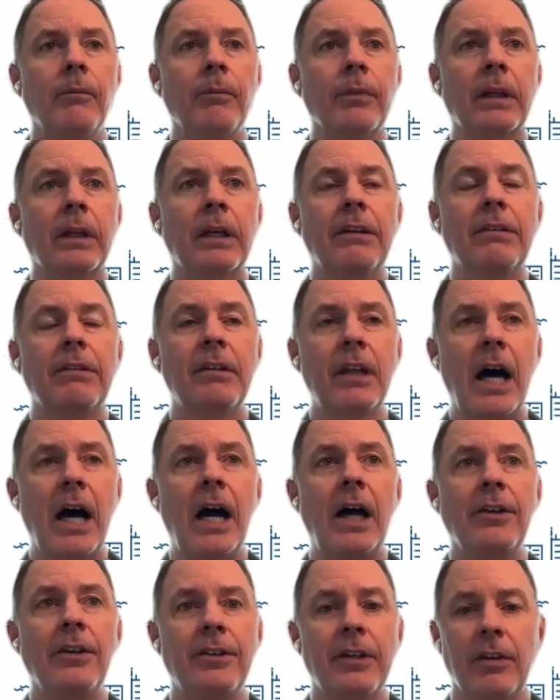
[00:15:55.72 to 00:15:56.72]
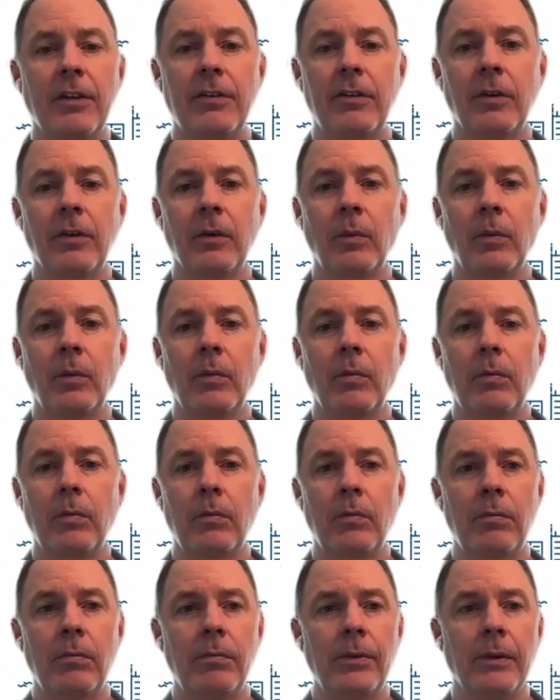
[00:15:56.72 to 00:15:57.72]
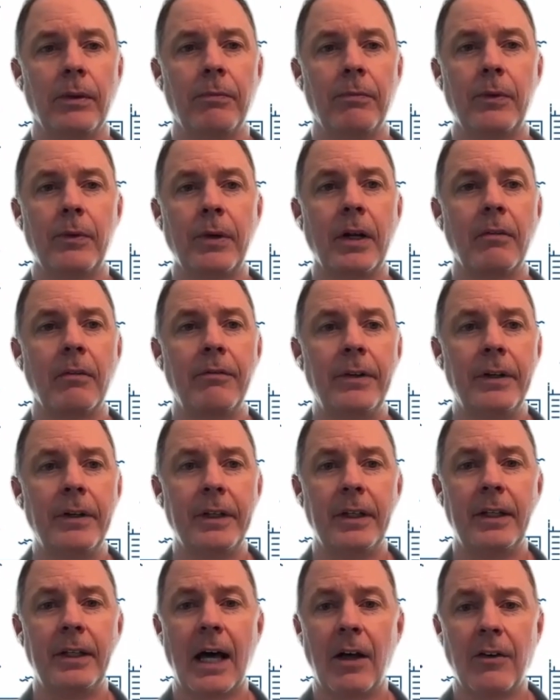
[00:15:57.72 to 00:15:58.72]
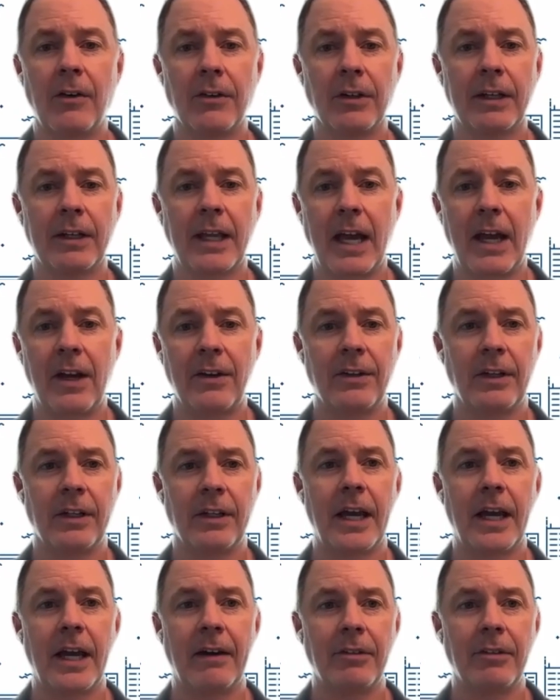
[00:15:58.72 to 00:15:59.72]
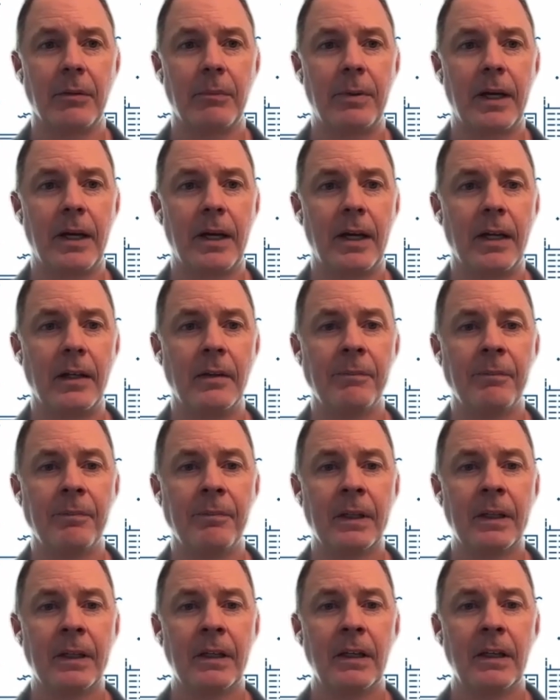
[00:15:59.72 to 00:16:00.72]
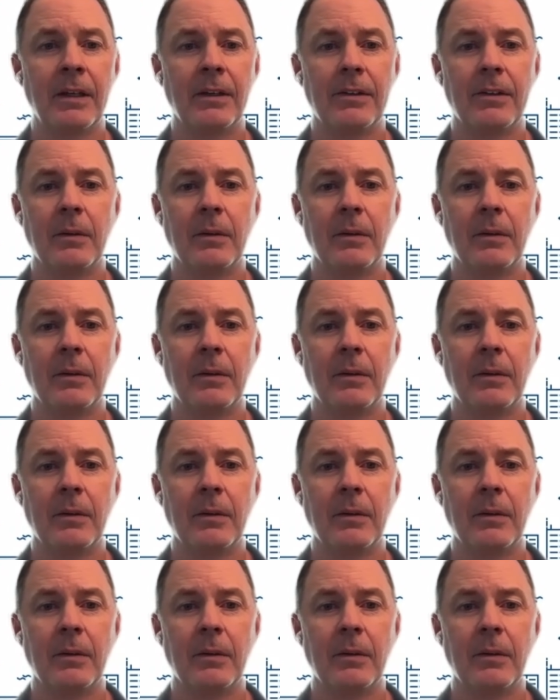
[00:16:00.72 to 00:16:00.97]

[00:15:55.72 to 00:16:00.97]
It's not just the $350 in cash that you have to pay. It's the